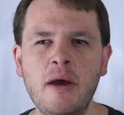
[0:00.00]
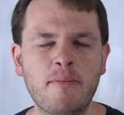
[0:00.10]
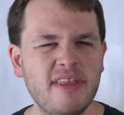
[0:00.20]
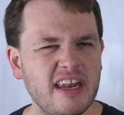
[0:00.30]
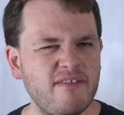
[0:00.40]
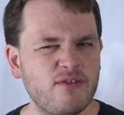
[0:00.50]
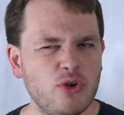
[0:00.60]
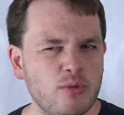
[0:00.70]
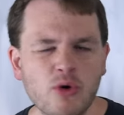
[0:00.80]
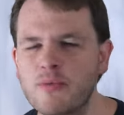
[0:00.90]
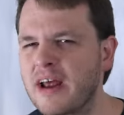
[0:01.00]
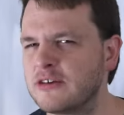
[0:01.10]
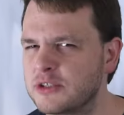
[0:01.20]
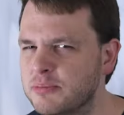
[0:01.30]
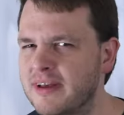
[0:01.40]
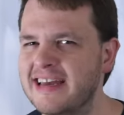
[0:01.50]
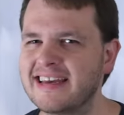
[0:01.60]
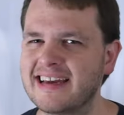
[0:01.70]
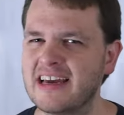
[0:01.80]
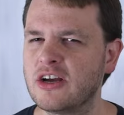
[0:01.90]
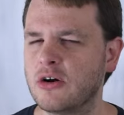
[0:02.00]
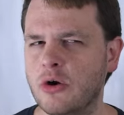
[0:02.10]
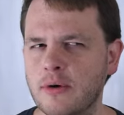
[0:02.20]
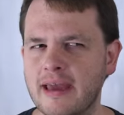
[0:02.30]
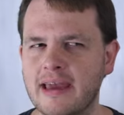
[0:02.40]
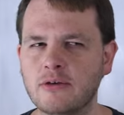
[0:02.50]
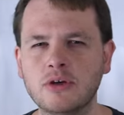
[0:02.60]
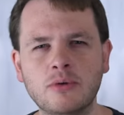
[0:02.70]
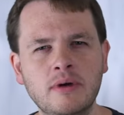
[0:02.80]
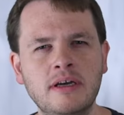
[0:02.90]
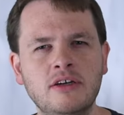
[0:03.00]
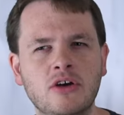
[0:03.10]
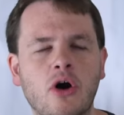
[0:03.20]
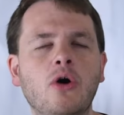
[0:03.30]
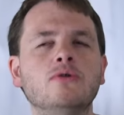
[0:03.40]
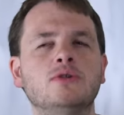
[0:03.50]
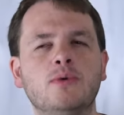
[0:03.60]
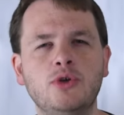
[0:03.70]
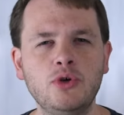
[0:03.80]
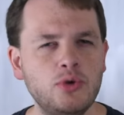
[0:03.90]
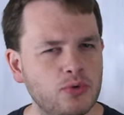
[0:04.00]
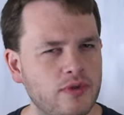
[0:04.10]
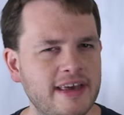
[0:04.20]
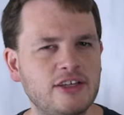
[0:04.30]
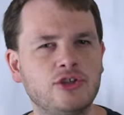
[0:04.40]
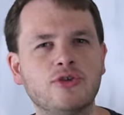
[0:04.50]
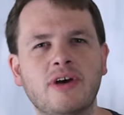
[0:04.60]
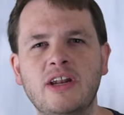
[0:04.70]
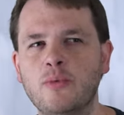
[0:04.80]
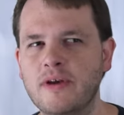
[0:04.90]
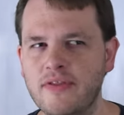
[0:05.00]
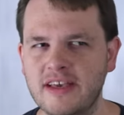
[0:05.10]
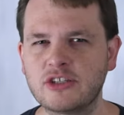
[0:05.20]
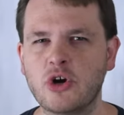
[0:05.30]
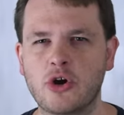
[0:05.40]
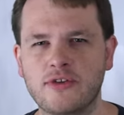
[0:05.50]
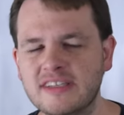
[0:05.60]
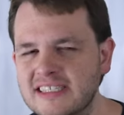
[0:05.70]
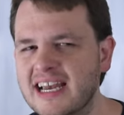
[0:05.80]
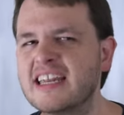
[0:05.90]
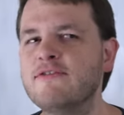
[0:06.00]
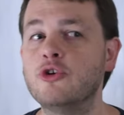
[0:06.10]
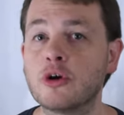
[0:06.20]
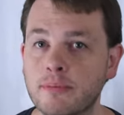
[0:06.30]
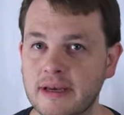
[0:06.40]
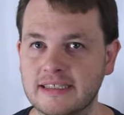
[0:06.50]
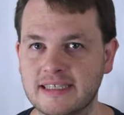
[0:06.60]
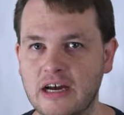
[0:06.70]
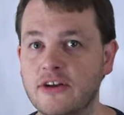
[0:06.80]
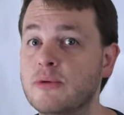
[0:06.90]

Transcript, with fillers: but then a few more rounds of playing to kind of go, okay, so oh, so when you do this, you're trying to win this card, or this is kind of your play style.